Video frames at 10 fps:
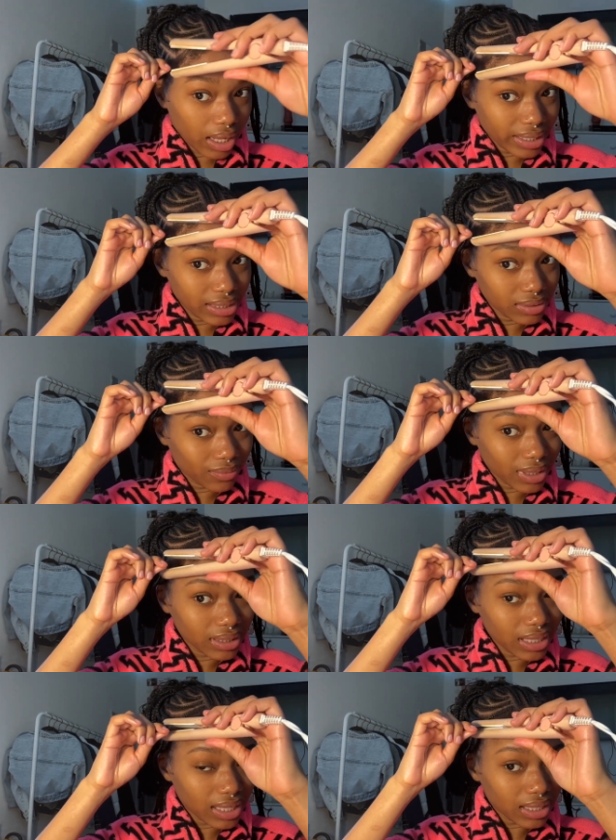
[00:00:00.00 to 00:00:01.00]
it's one
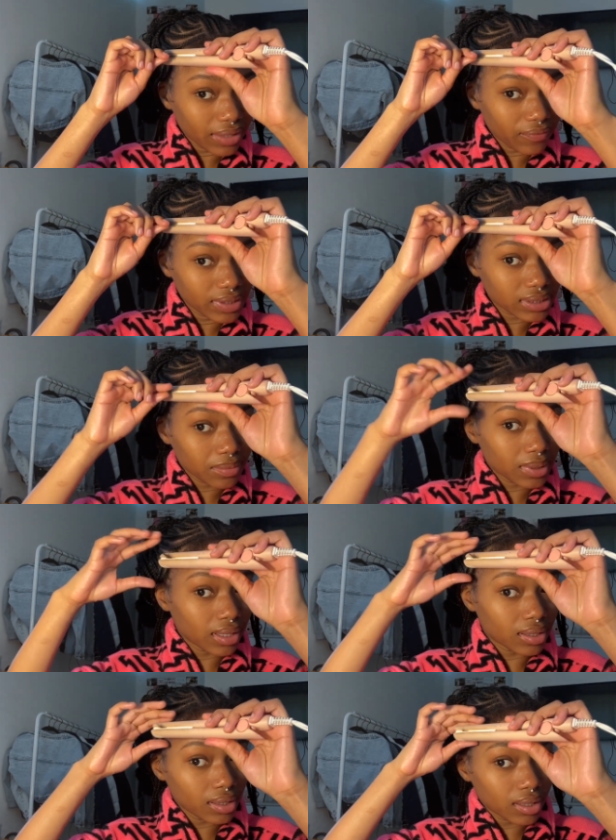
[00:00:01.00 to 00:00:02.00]
thing if it's
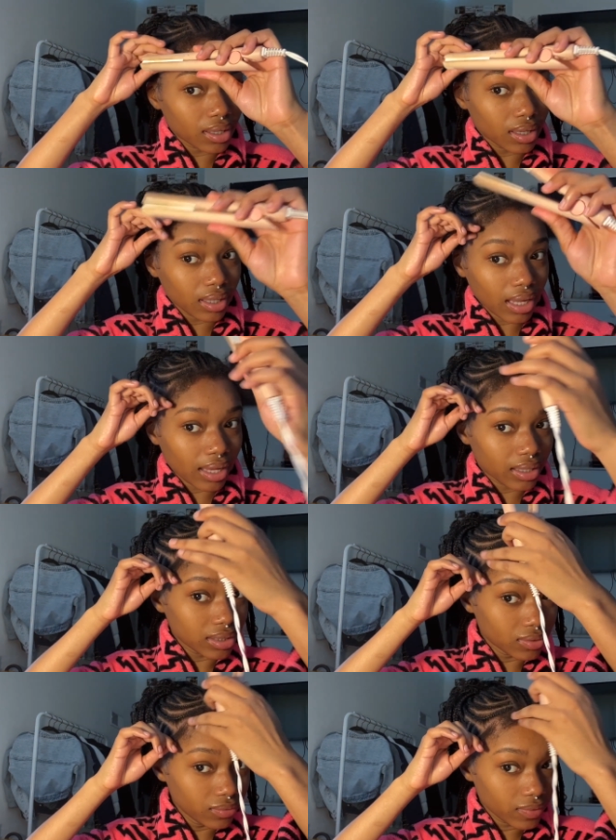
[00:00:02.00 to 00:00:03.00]
something good, like
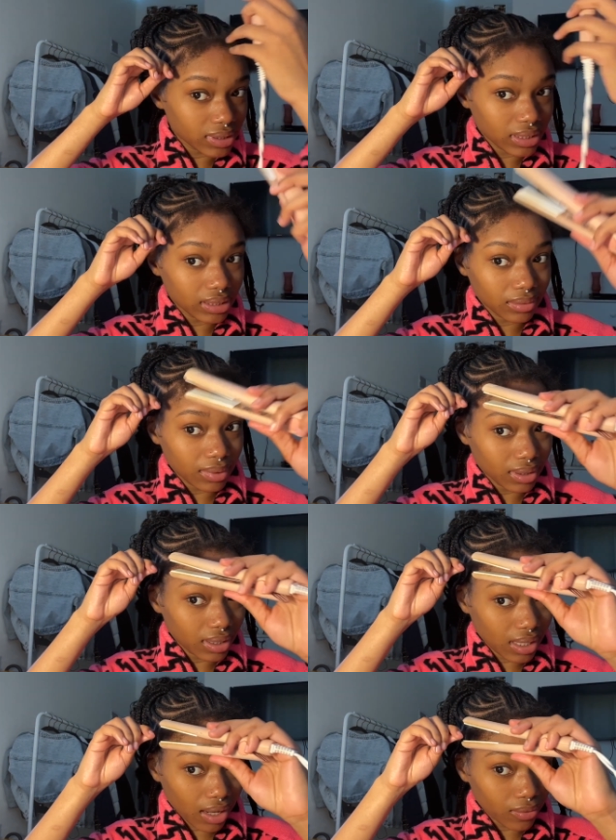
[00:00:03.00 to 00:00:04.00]
you finna say something
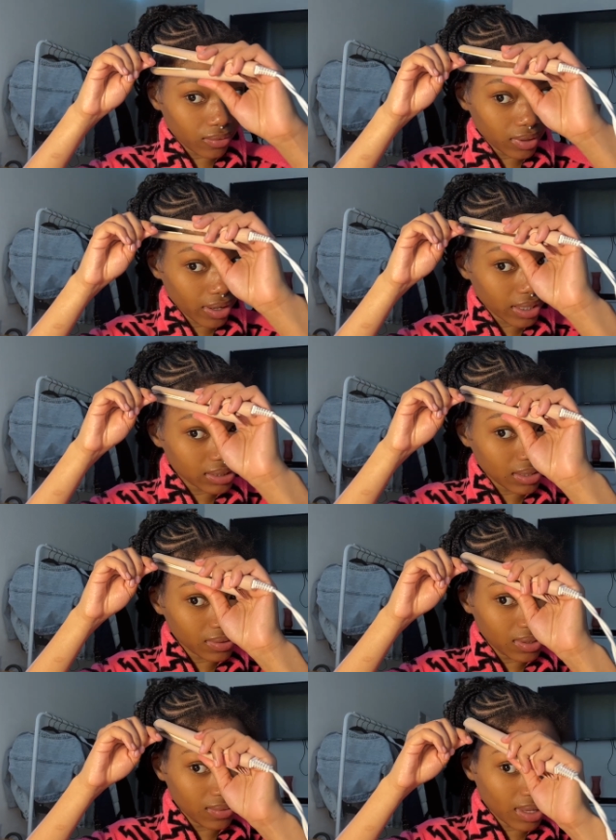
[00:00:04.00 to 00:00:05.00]
good, like, ooh, your hair so
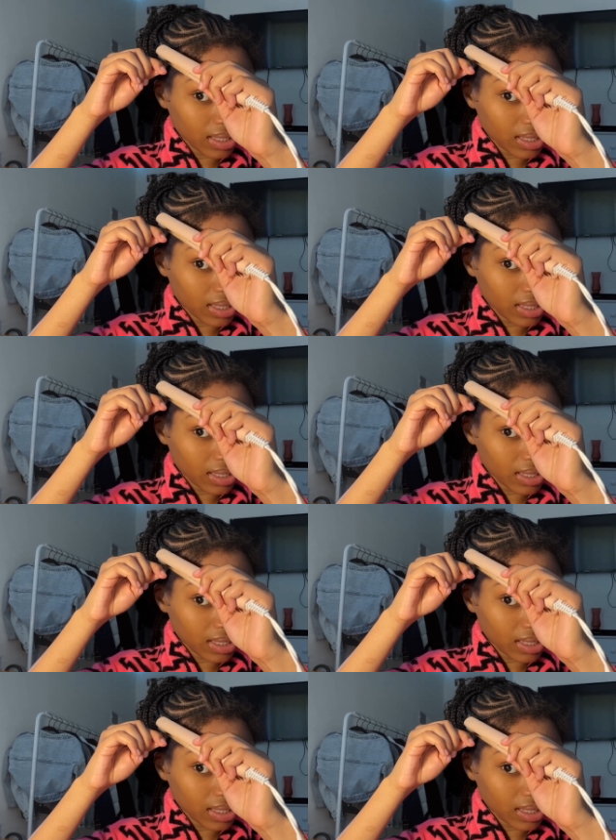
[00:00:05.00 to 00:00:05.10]
cute, I